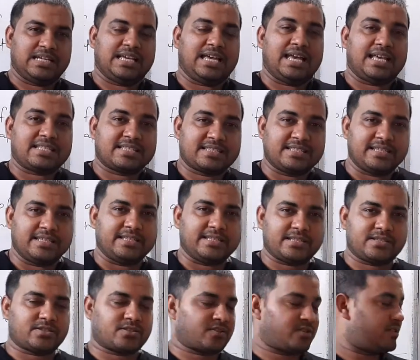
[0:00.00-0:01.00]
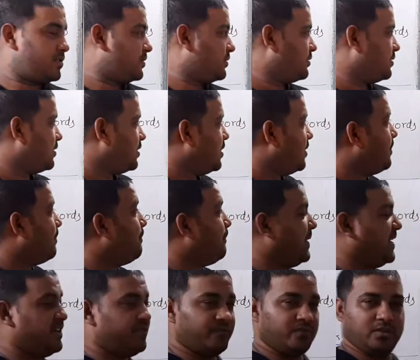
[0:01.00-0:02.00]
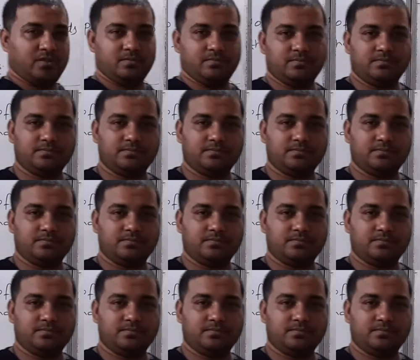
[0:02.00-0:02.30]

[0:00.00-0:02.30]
assist main verb.